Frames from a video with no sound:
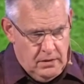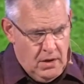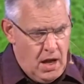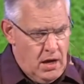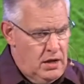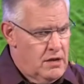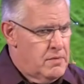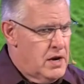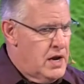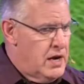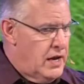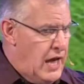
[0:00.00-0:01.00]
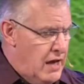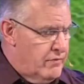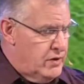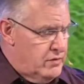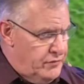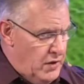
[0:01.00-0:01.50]
not eliminating
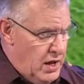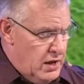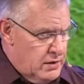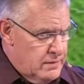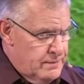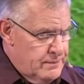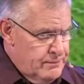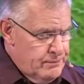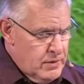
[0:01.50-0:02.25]
having fun,